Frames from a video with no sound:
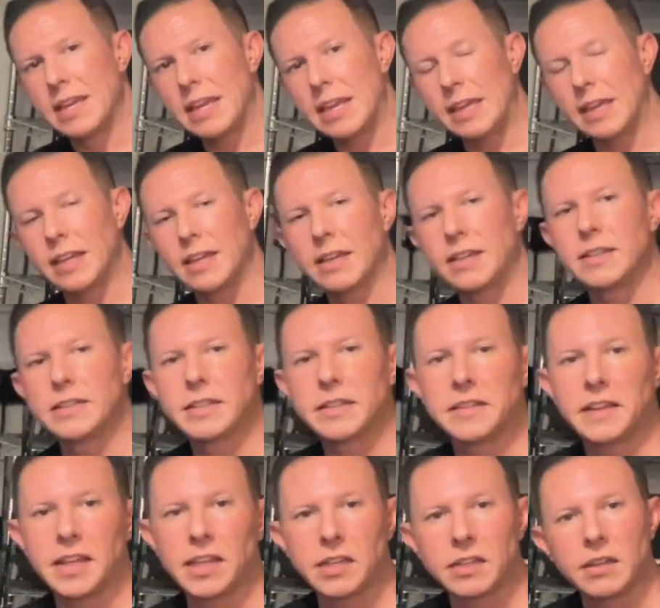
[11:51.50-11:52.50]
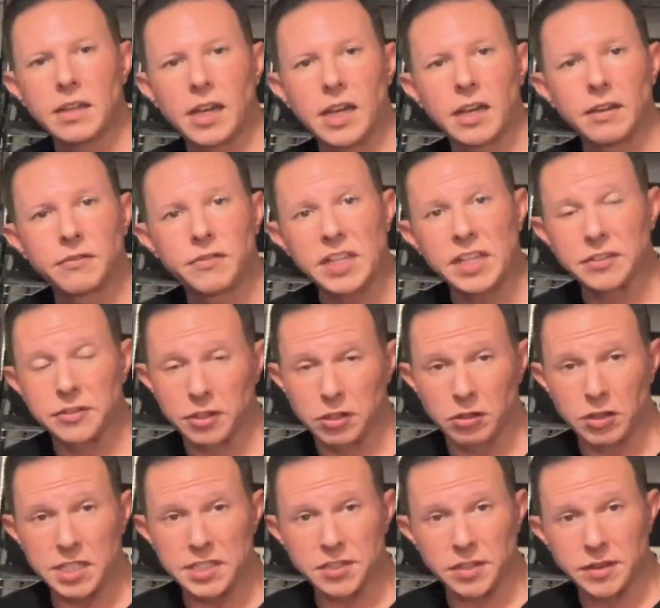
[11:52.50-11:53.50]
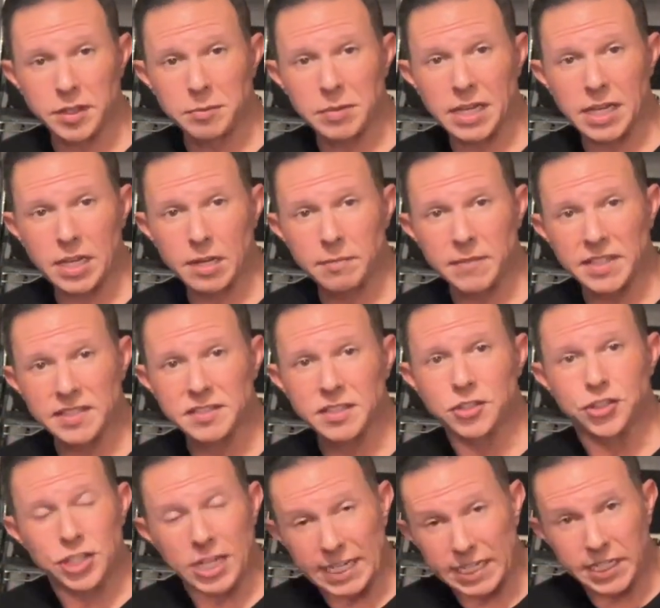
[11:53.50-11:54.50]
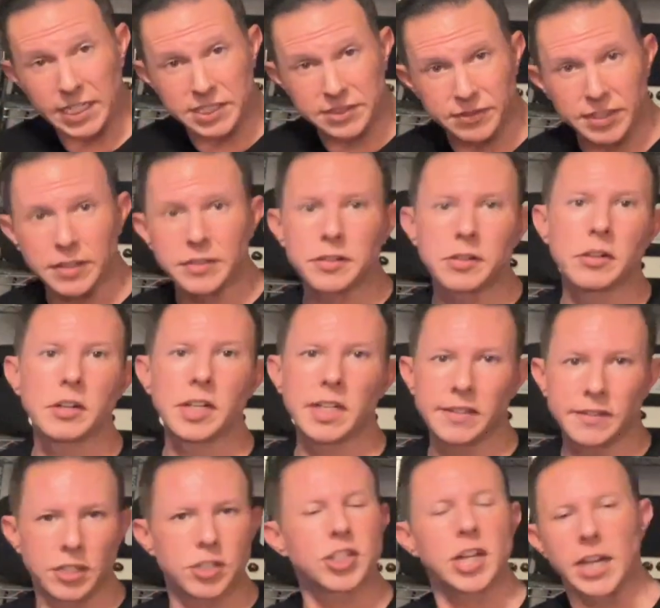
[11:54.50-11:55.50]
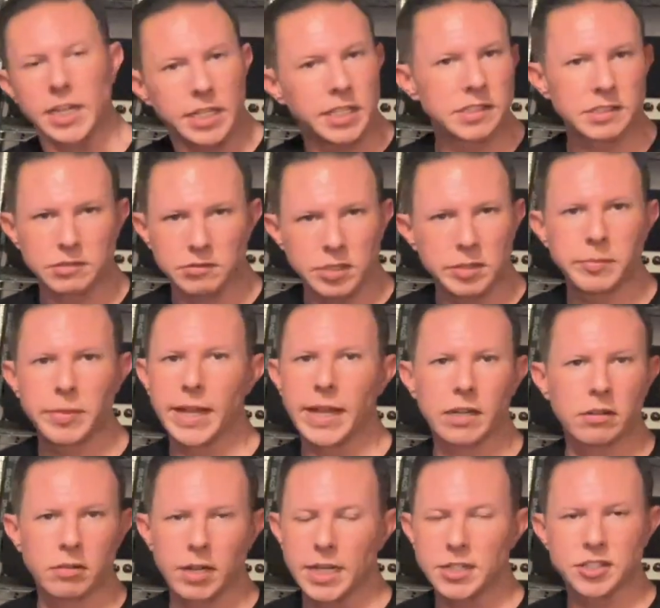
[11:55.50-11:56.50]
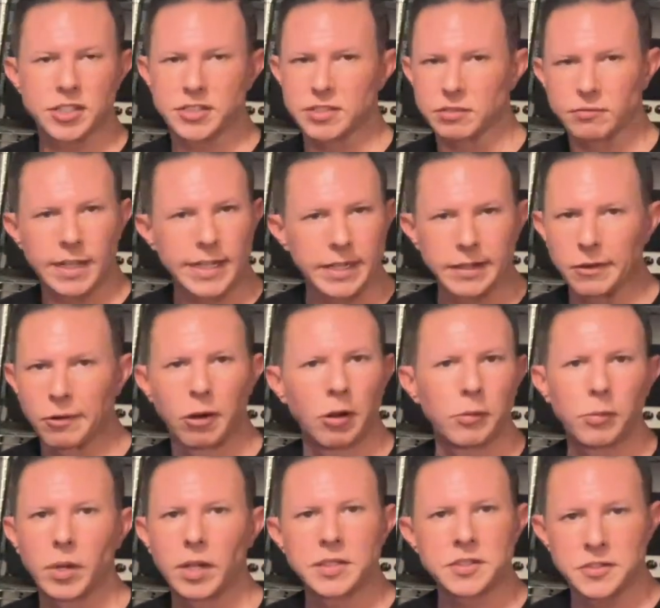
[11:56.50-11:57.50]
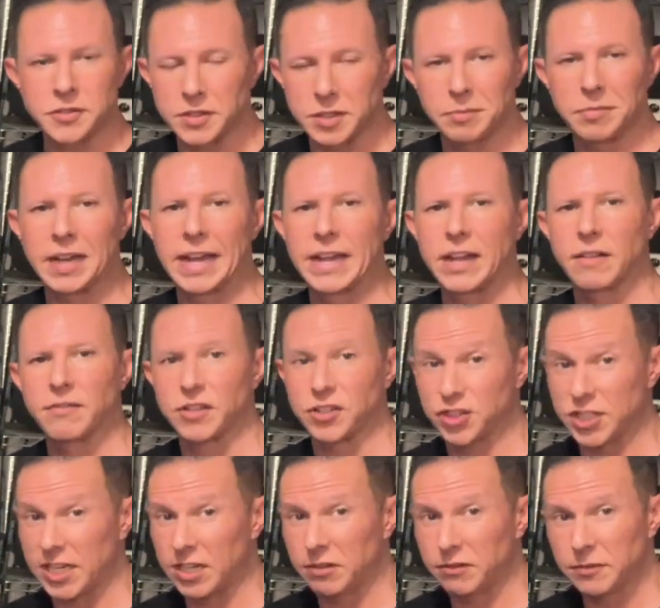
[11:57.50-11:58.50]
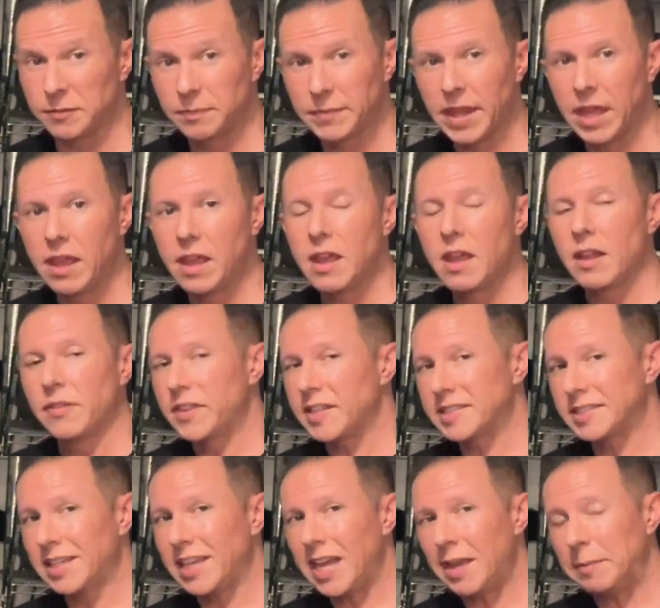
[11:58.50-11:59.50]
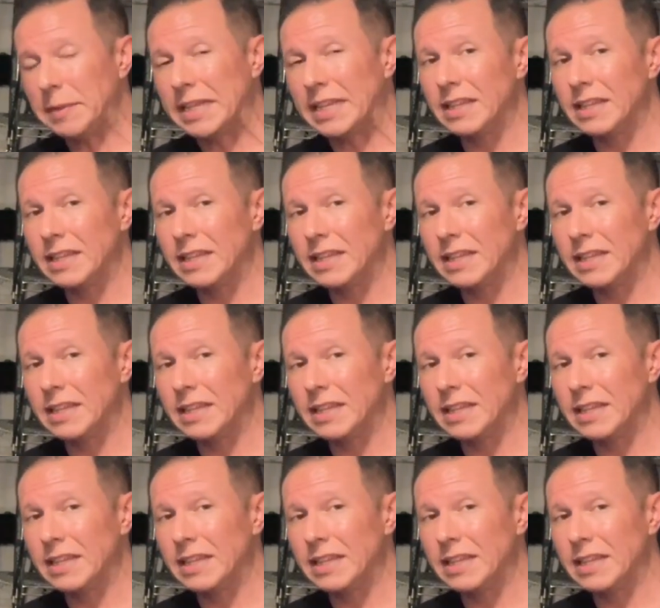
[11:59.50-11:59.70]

and then V30s on the bottom. That's the Chinese V30 and the Chinese greenback, right? Just the regular old ones you can buy off the shelf. This cabinet